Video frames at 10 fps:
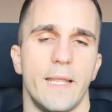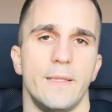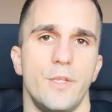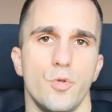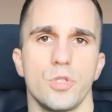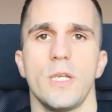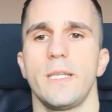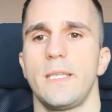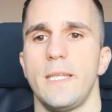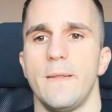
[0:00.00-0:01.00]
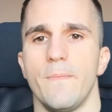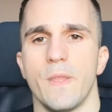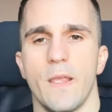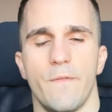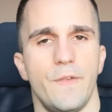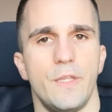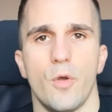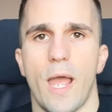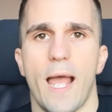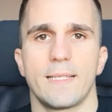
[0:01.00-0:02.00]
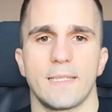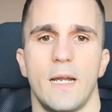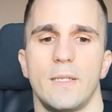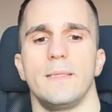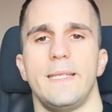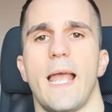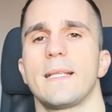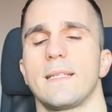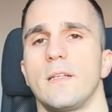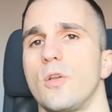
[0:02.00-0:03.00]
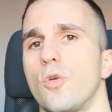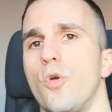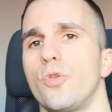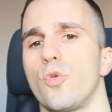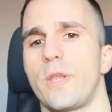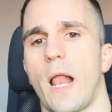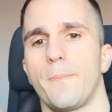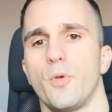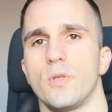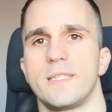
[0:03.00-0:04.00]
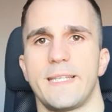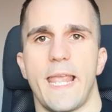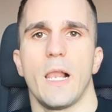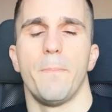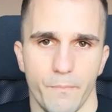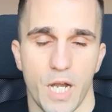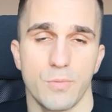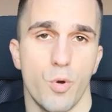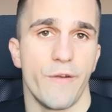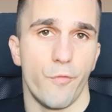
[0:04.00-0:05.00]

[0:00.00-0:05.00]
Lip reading: And usually the video ads are the ads that are going to help you scale much more